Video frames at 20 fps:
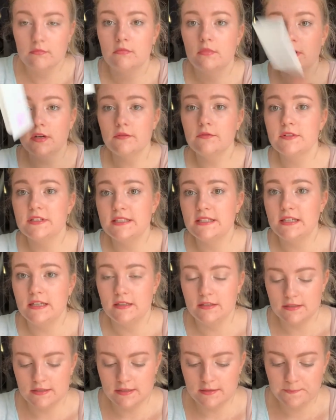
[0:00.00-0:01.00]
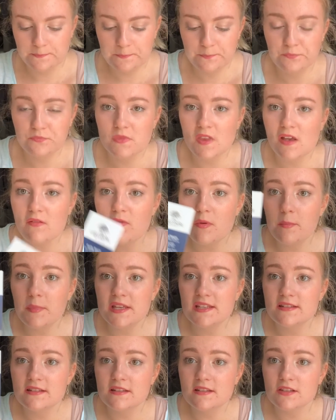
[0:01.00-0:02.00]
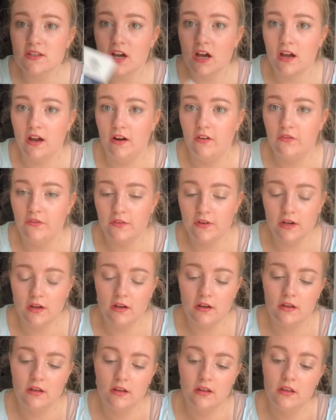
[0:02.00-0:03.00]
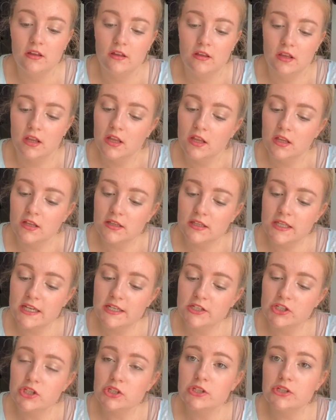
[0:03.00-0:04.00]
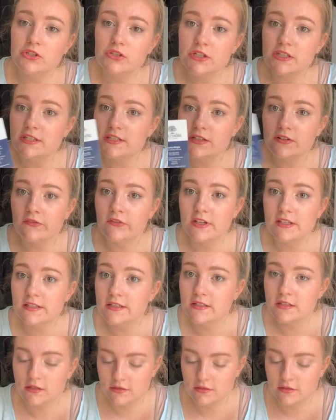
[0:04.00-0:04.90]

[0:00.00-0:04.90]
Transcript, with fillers: More receipts a business card for Lakeshore Tree Service.